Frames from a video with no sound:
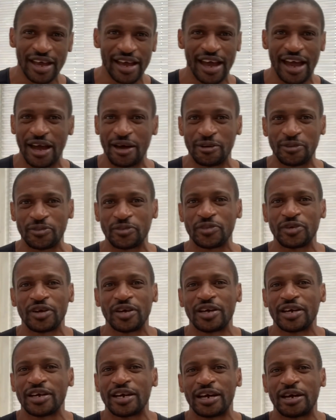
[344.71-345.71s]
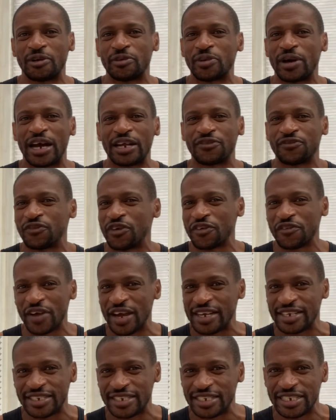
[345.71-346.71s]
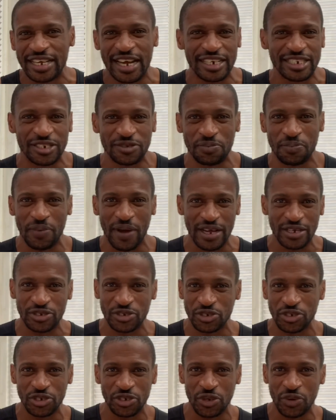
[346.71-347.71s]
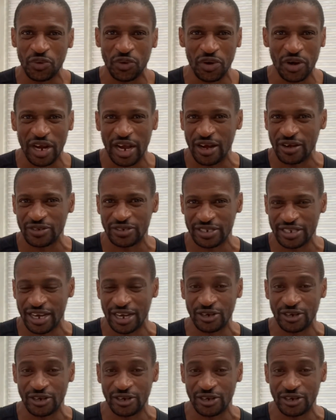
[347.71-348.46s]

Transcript: add variety, add spice to your workouts,